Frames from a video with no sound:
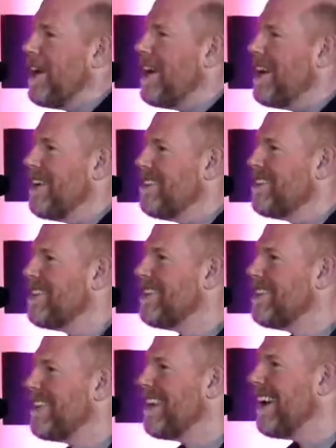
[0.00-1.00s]
A little bit,
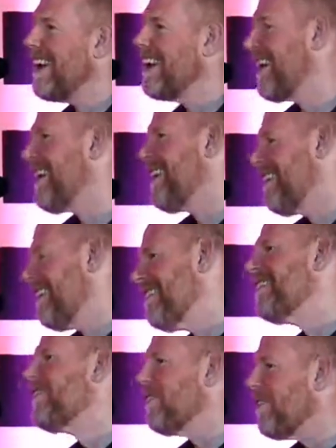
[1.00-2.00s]
yeah, a little bit
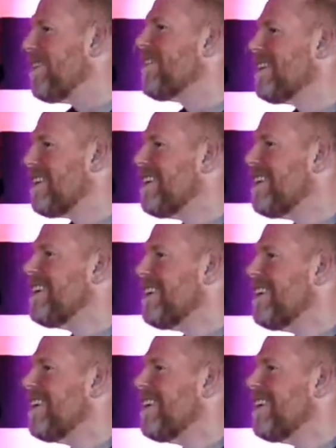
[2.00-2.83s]
for sure. Colors and